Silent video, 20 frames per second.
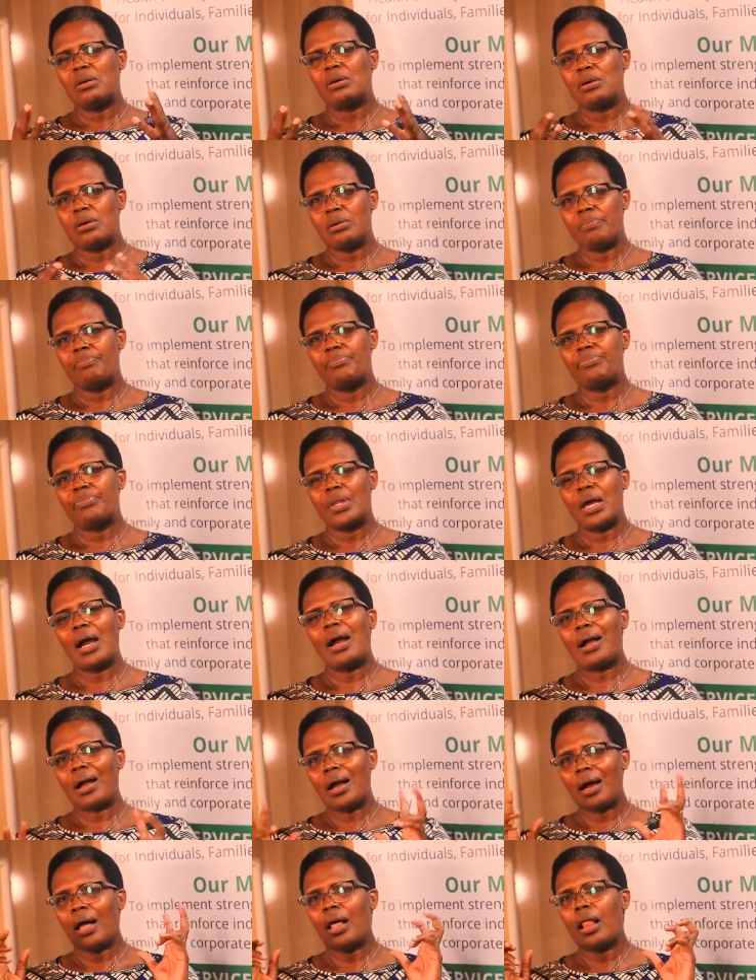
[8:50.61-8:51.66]
a
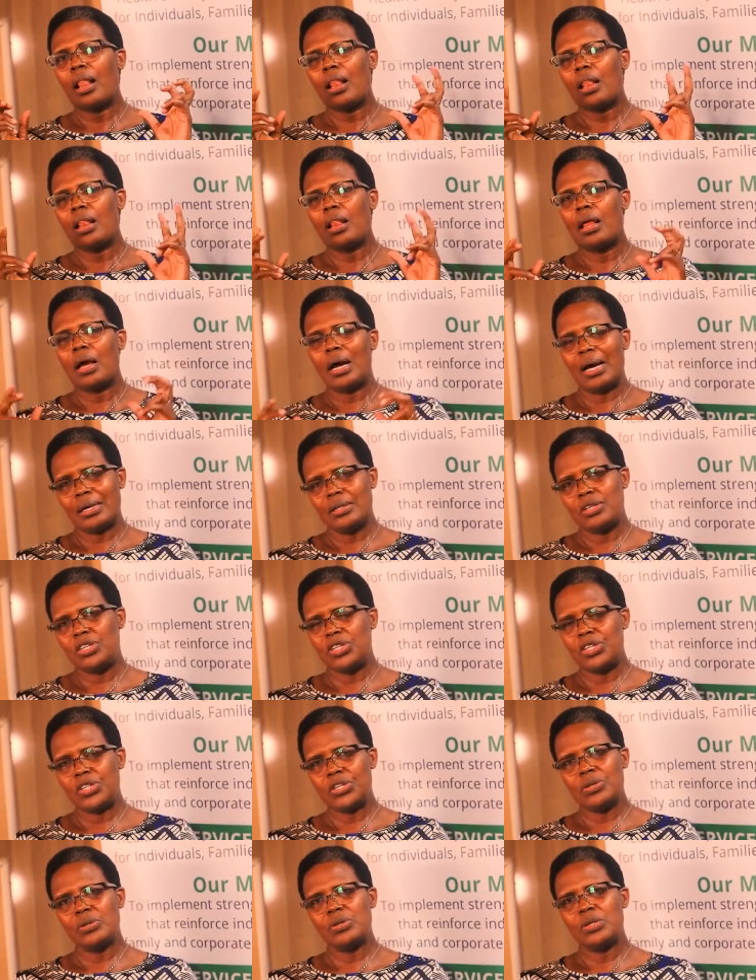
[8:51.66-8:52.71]
girl
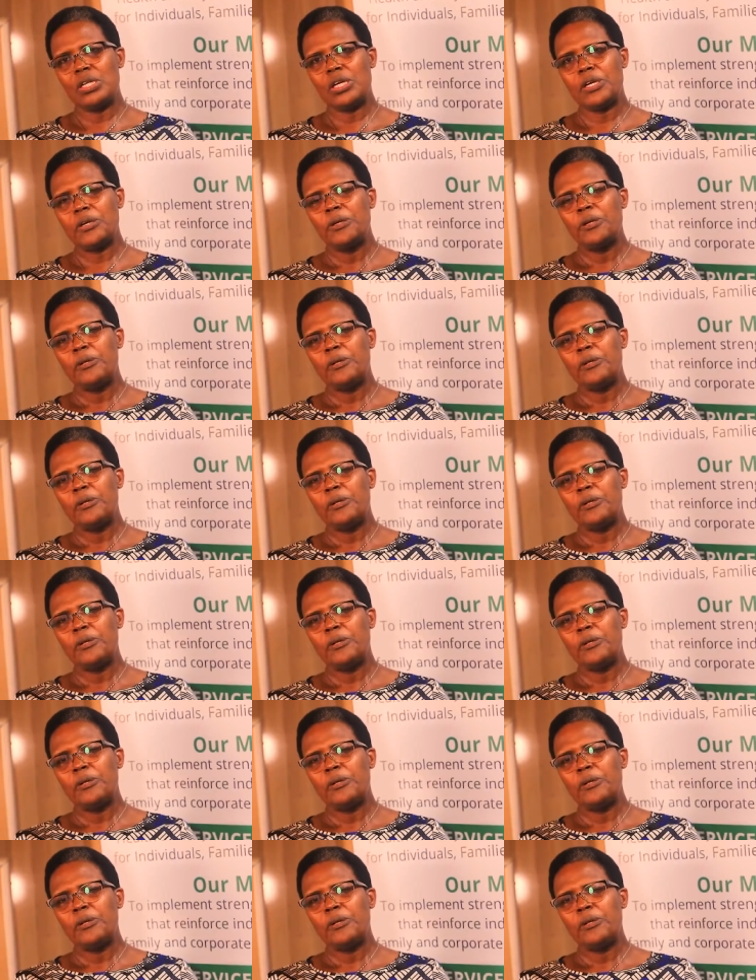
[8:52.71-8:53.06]
attitude,